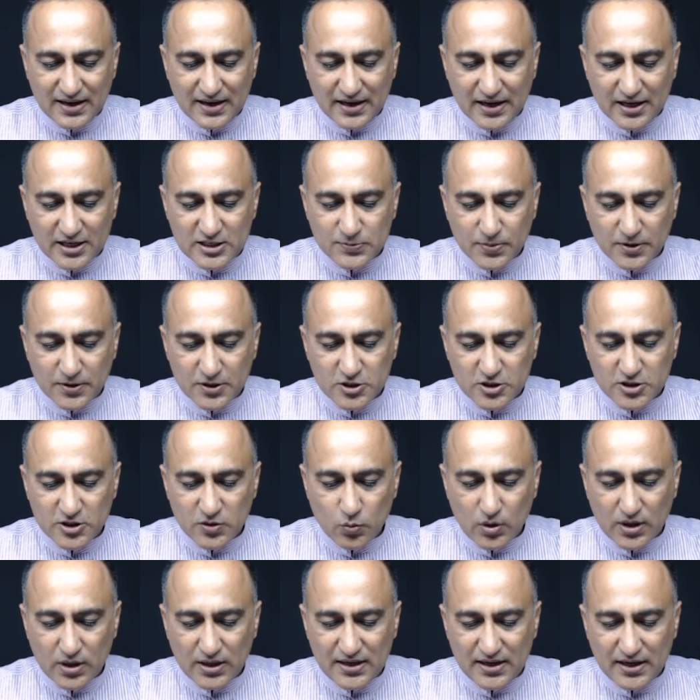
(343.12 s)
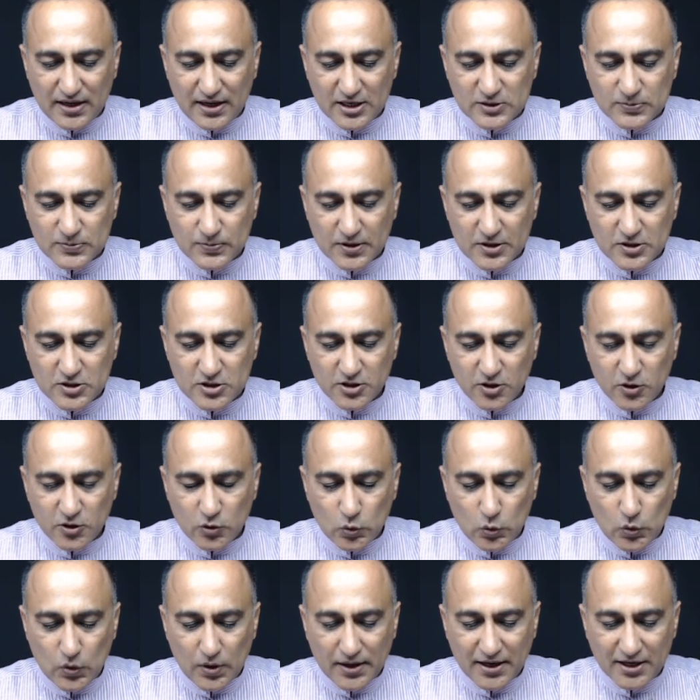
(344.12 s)
expression 1, expression
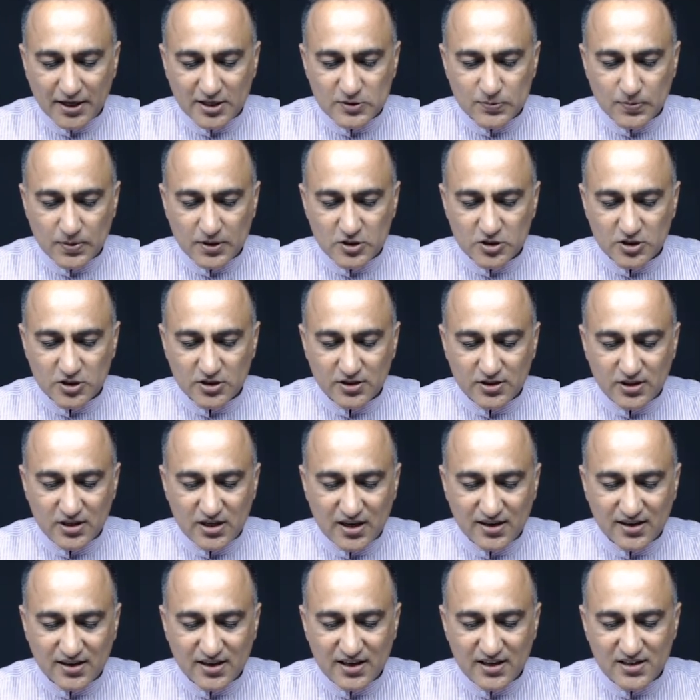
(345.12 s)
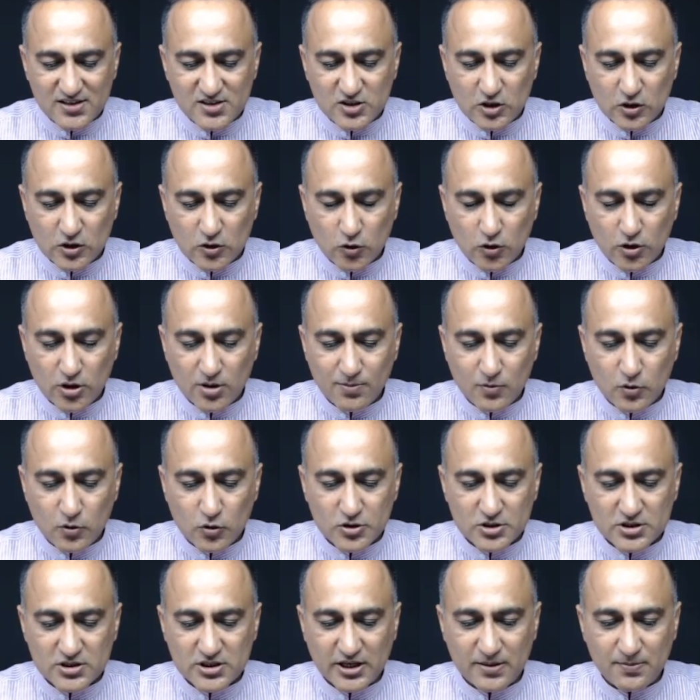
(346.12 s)
2, expression 3 again 0 or more
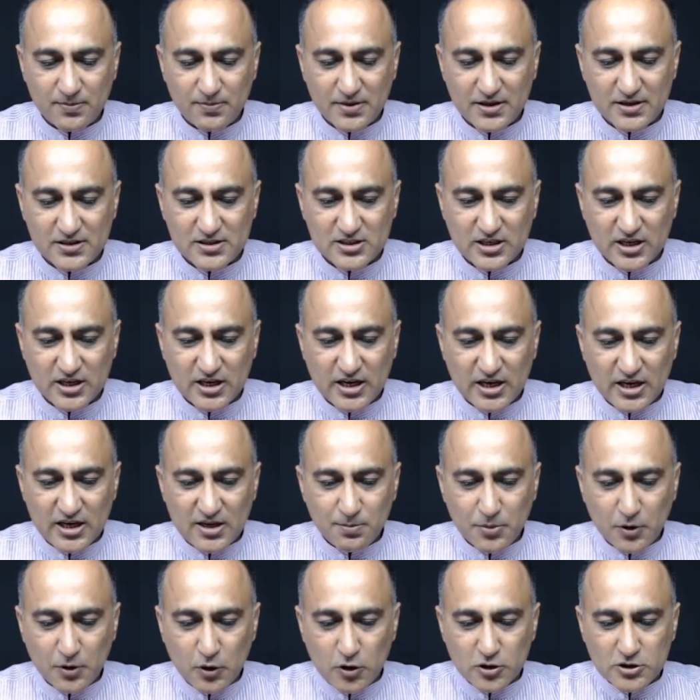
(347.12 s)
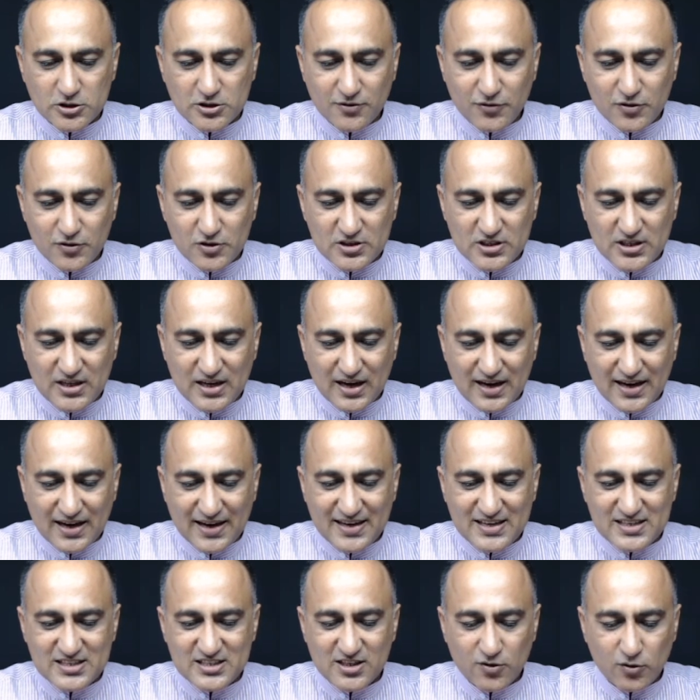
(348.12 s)
statements because if you see i
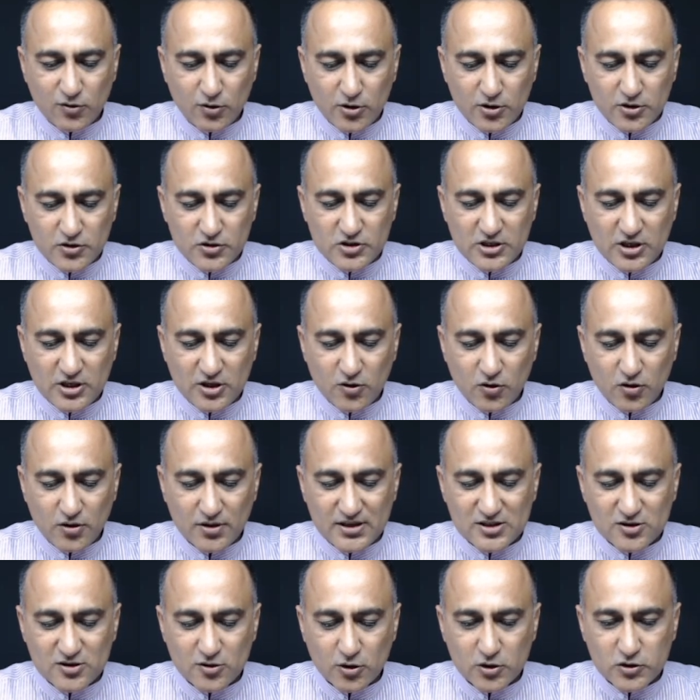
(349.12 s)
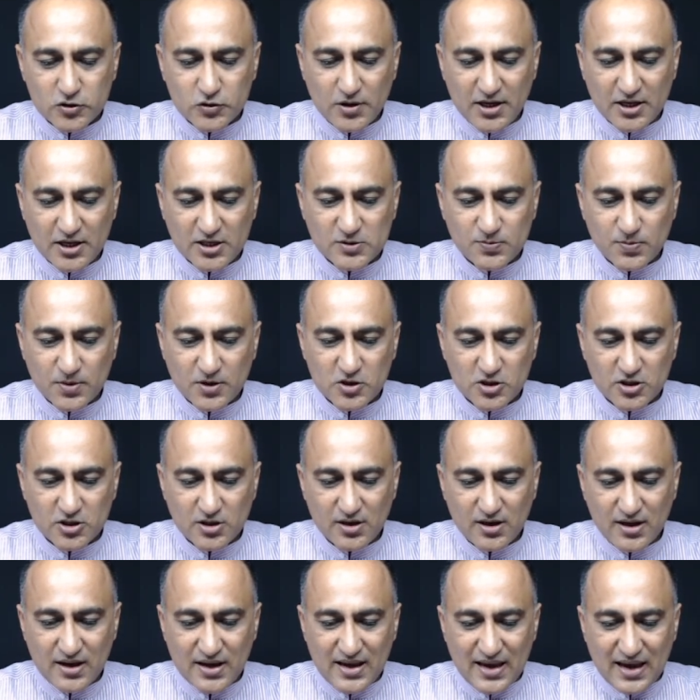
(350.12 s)
is equal to 0 is also an expression
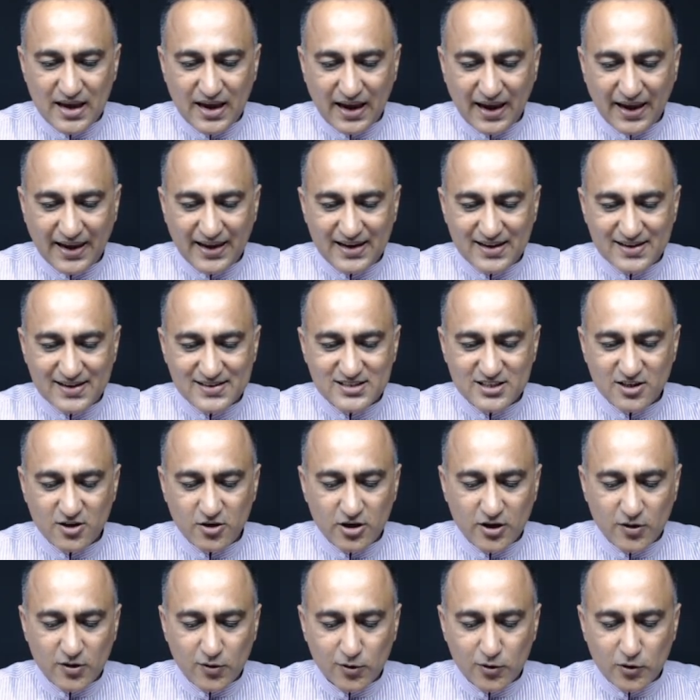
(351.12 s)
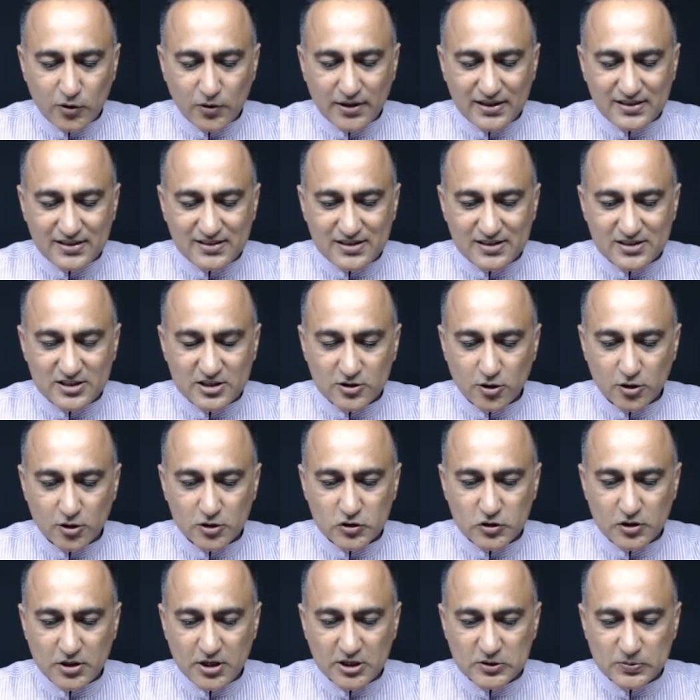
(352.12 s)
i less than or equal to 10 this is
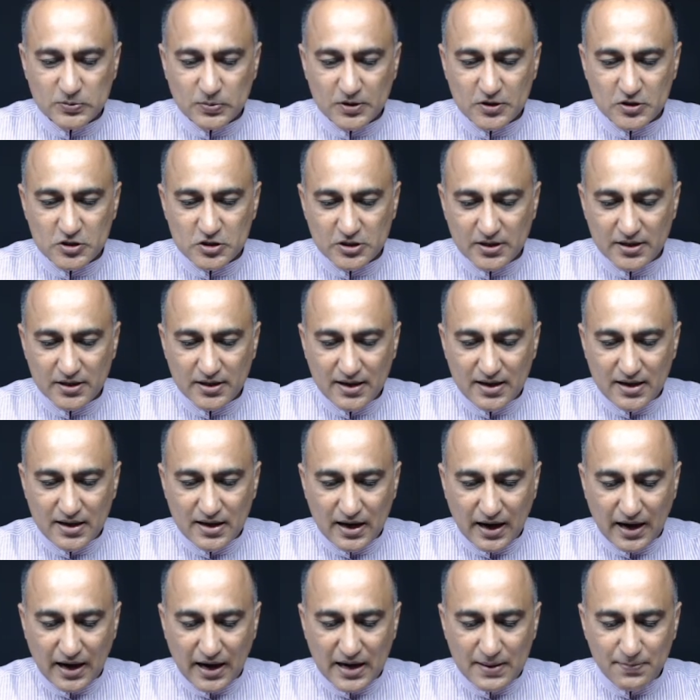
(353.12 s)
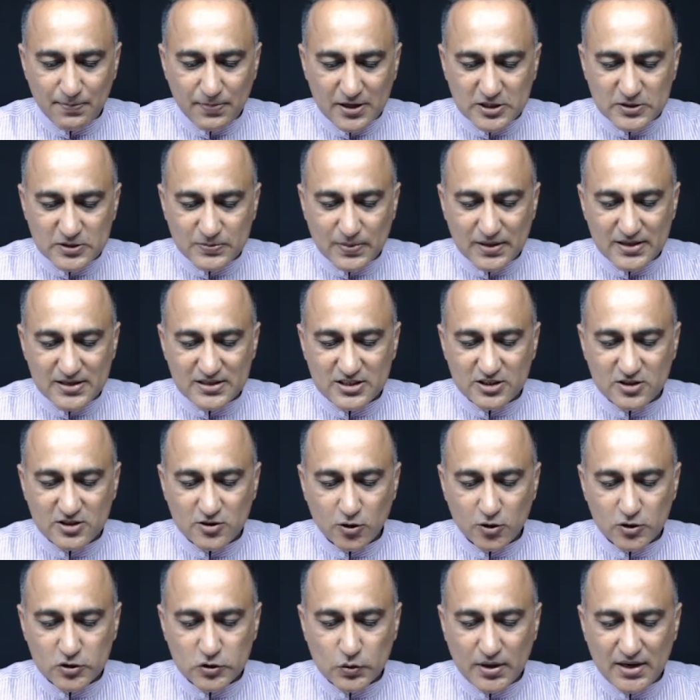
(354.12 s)
also an expression i plus plus is
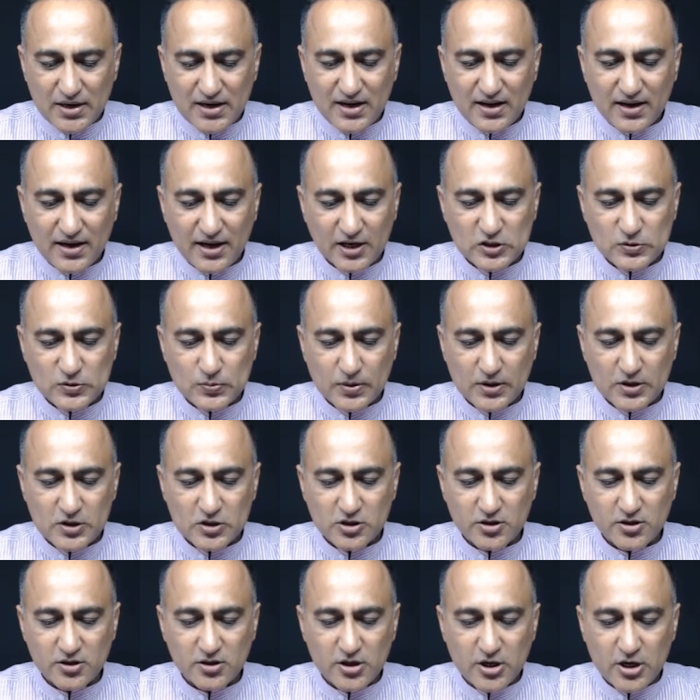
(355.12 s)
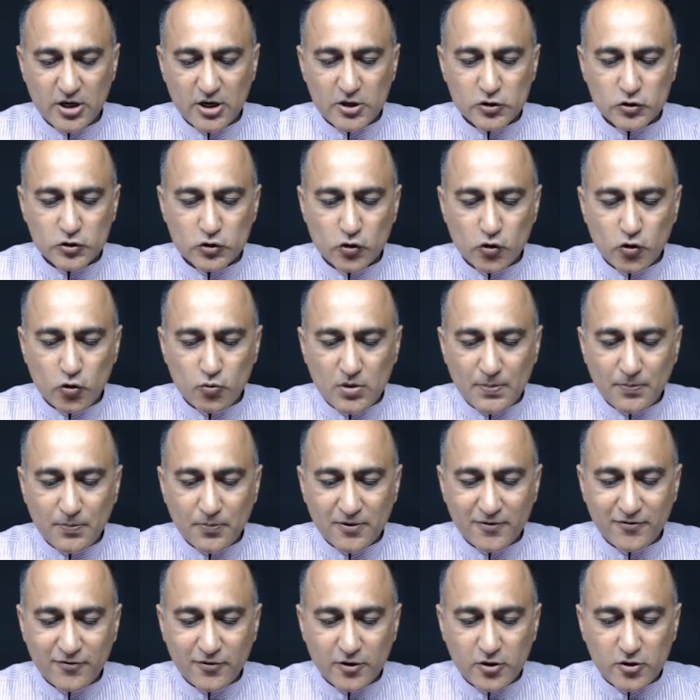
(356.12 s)
also an expression so you may
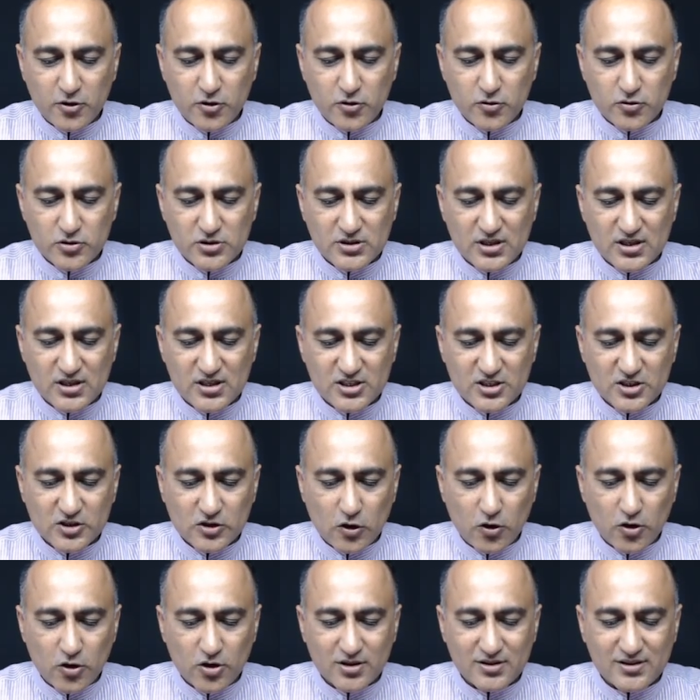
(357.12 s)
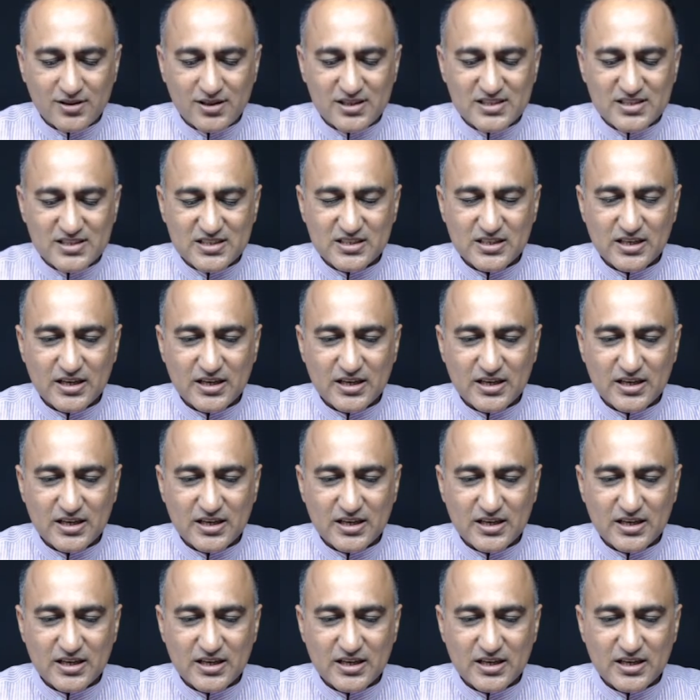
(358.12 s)
prefer to use this or this